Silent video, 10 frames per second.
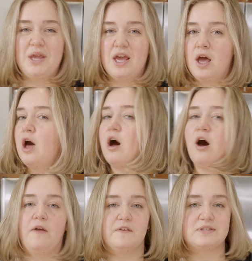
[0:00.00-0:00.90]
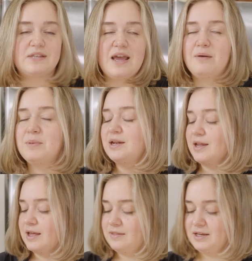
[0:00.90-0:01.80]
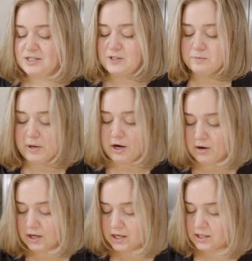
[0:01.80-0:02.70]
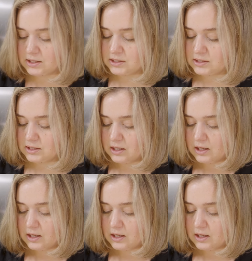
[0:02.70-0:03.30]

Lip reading: be on the salmon, in the asparagus,